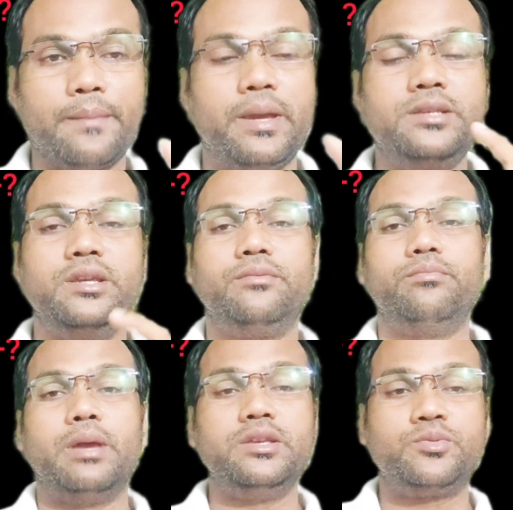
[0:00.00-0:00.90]

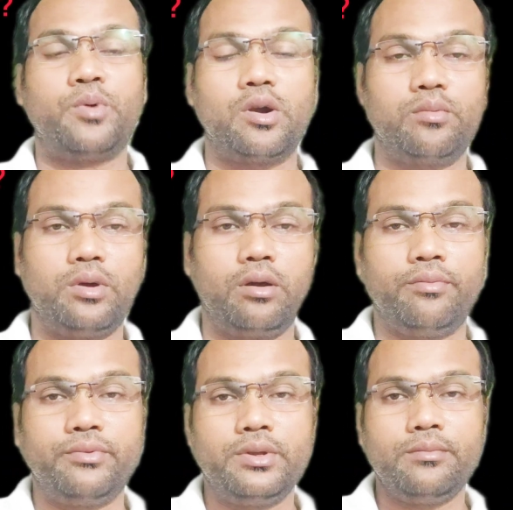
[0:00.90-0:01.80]
base form
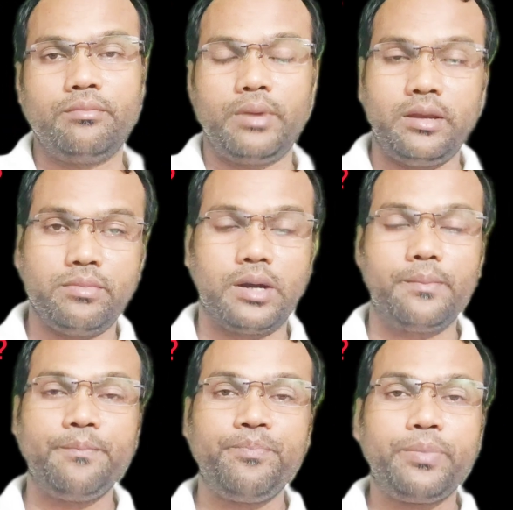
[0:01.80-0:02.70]
of main verb.